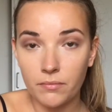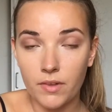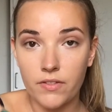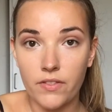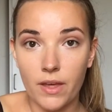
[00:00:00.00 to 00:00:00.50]

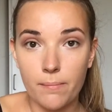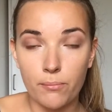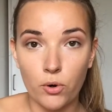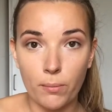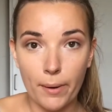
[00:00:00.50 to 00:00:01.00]
and then that
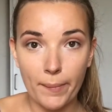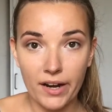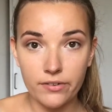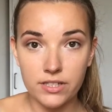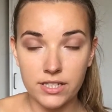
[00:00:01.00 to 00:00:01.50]
brought my
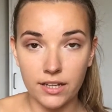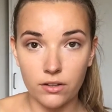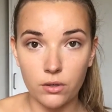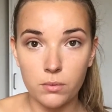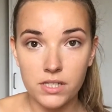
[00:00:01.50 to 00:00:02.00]
parents together,
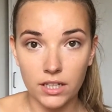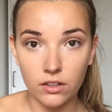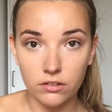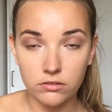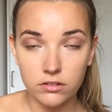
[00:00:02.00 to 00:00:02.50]
who were
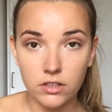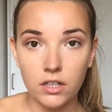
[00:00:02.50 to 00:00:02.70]
single.